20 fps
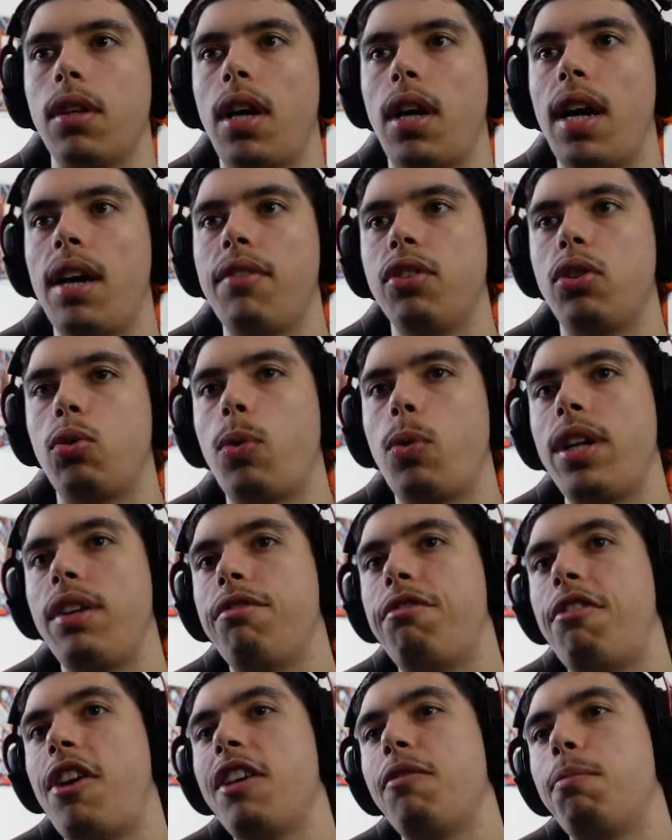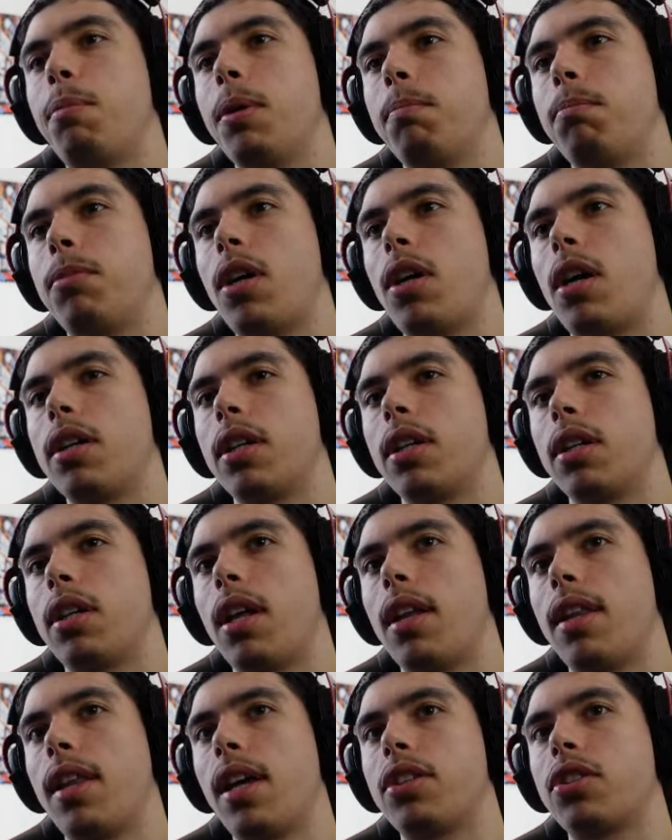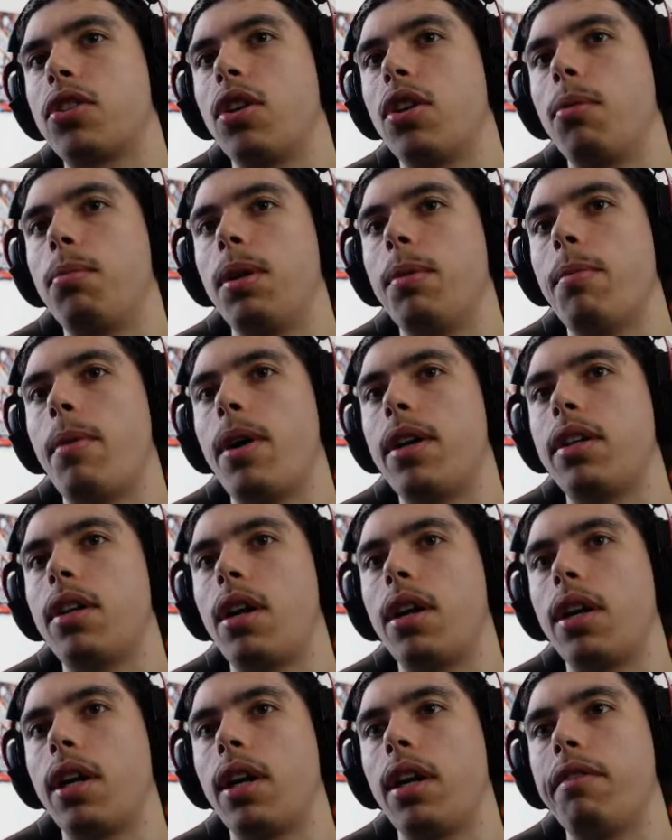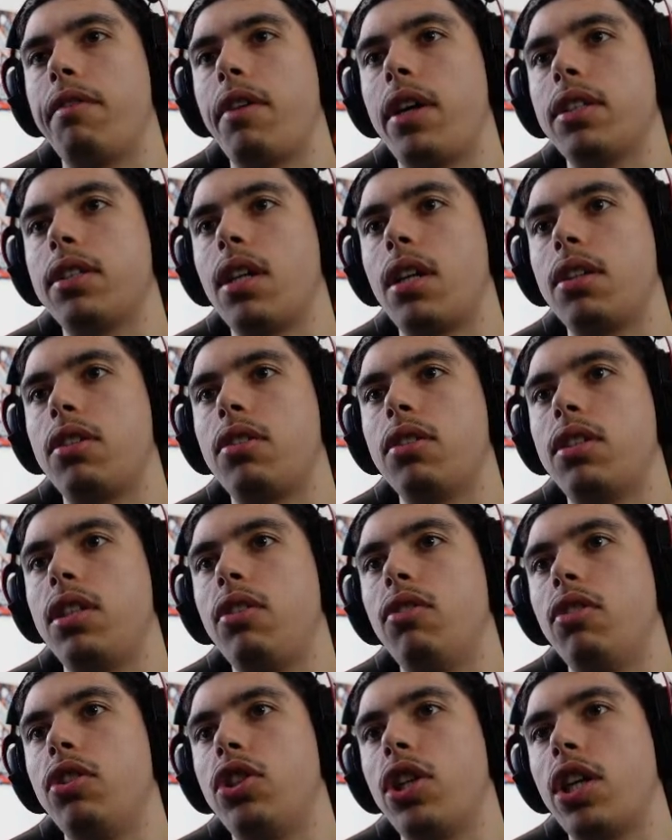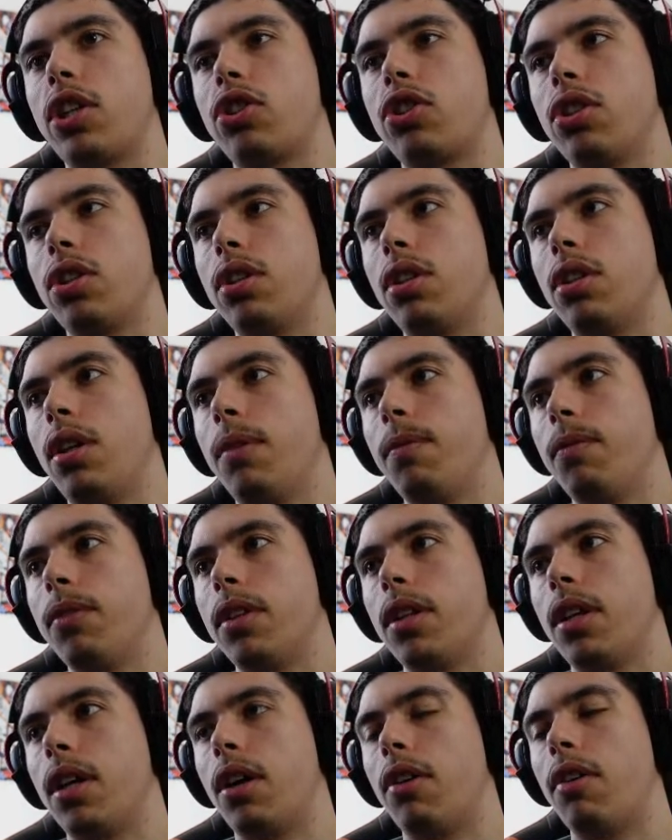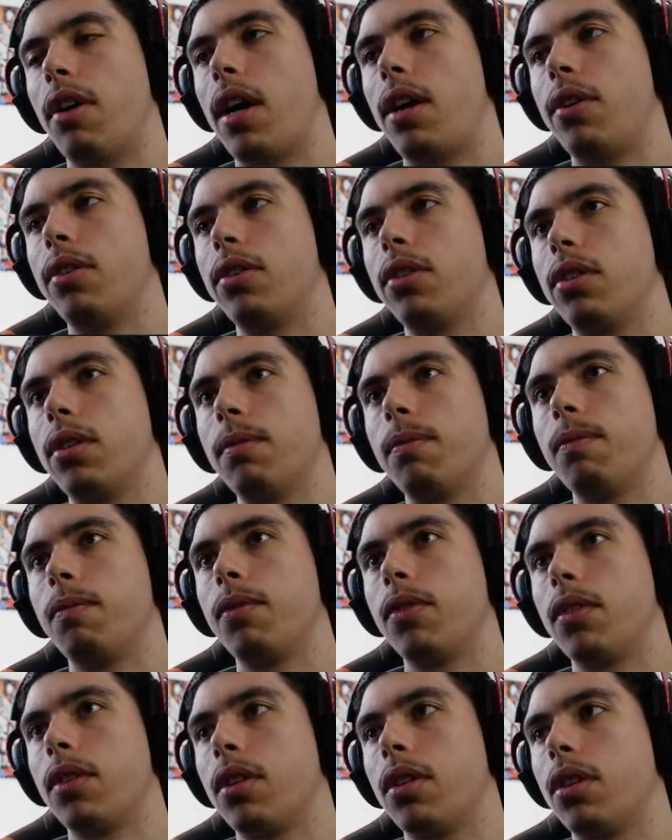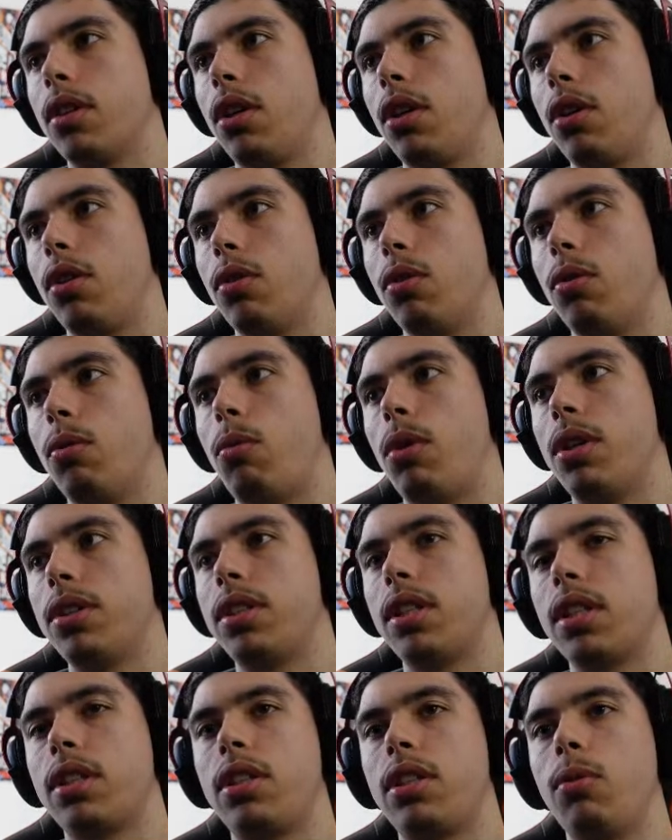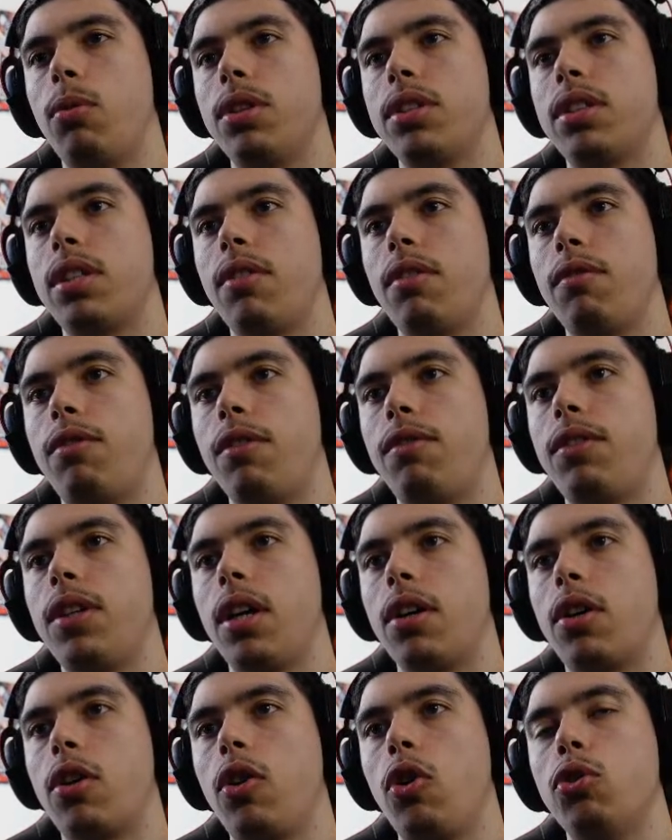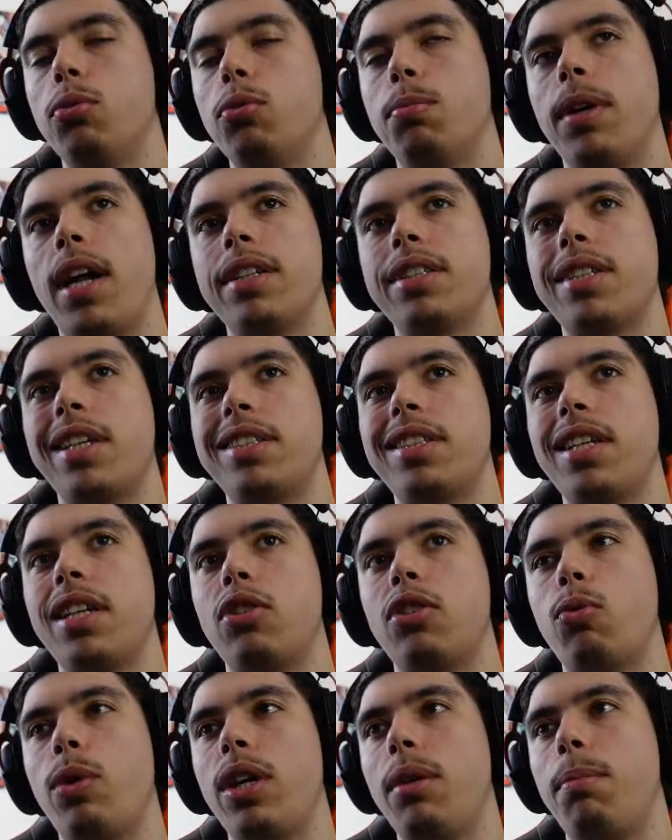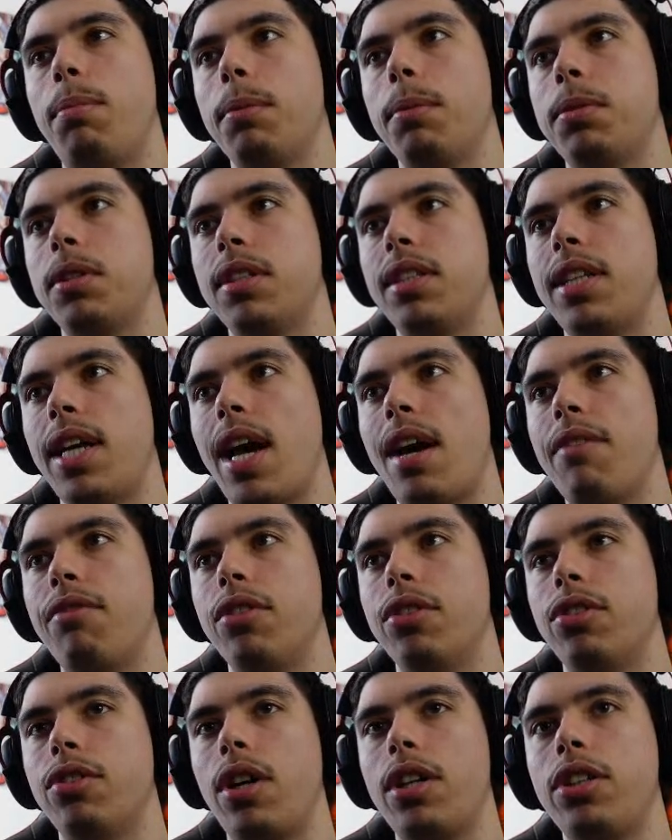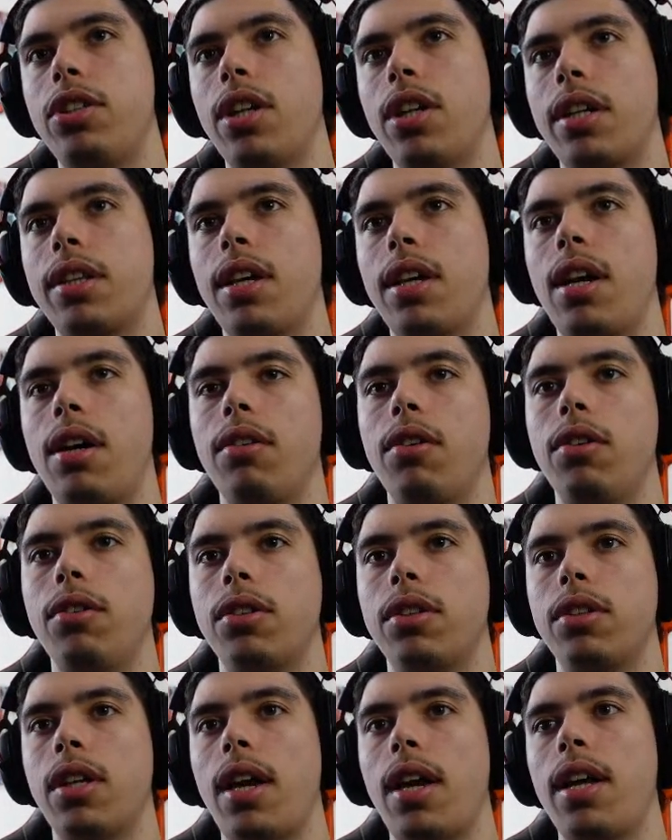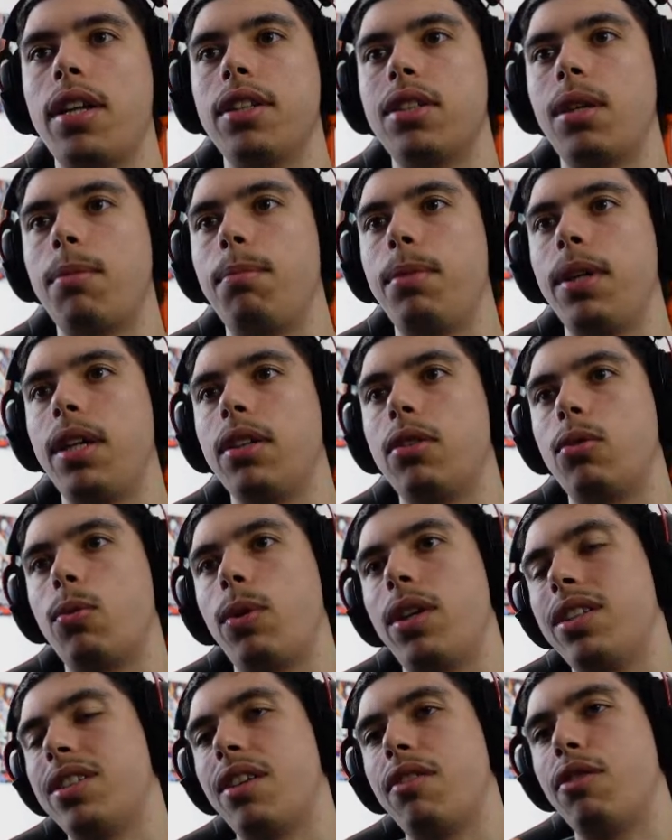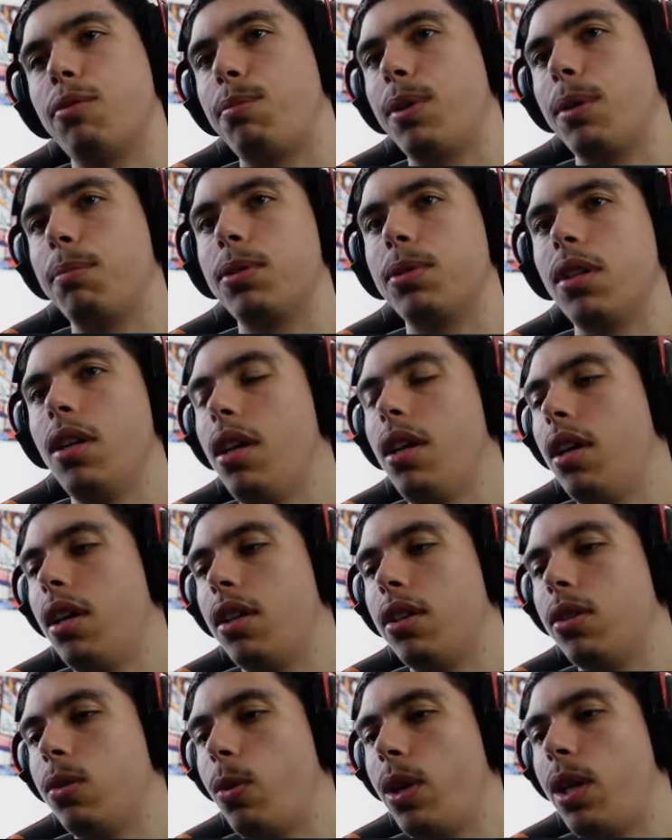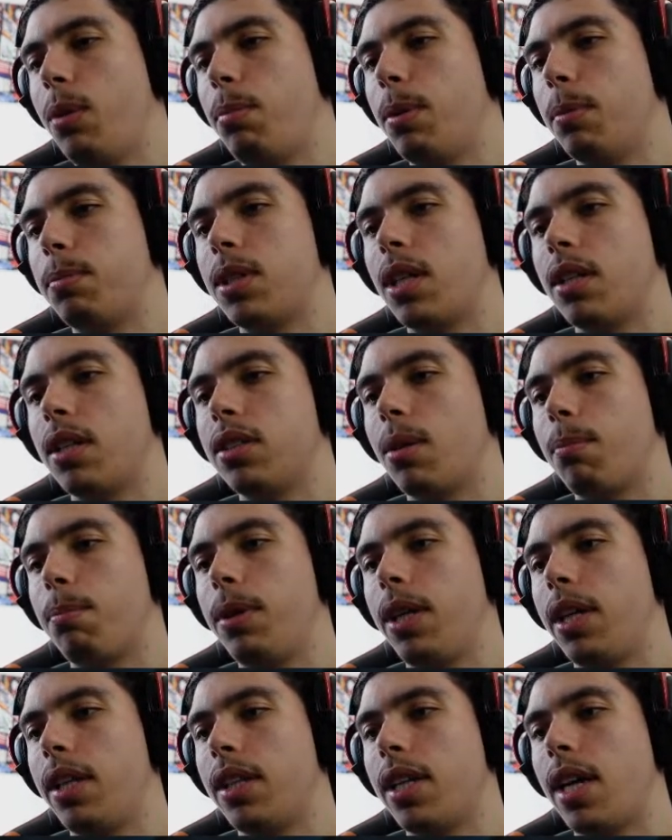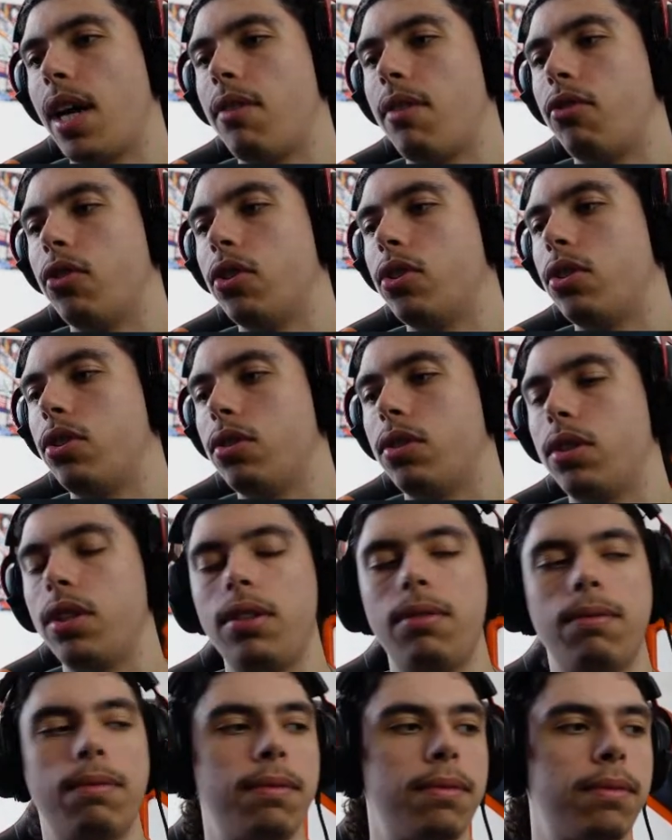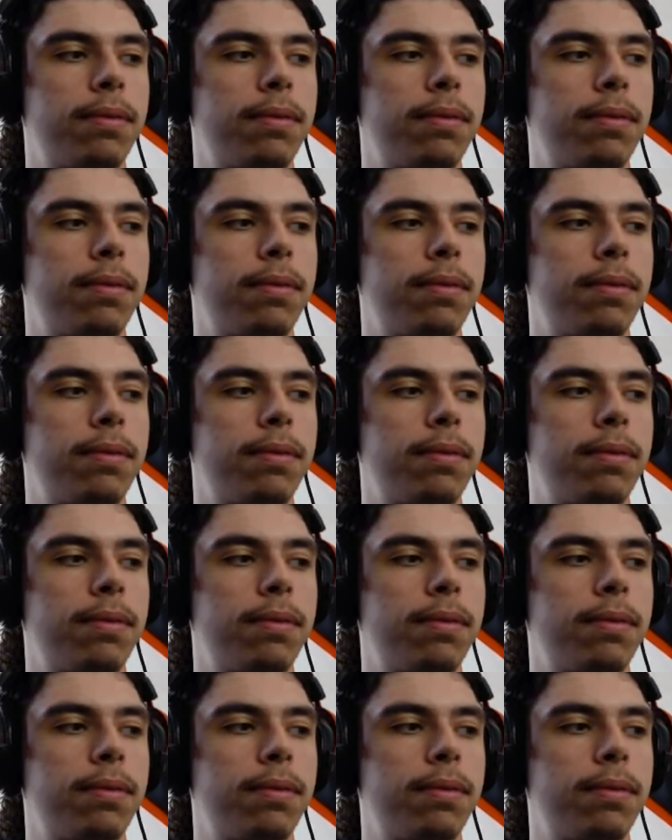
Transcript: I have a 25 pip target, and that's going to be my target. If I start to see rejection around, you know, 161, 750, I'll close. But as I said, 20 pips is the average, right? Check that out. Look, that ends up being 27 pips. 20 pips ends up being the average, you see?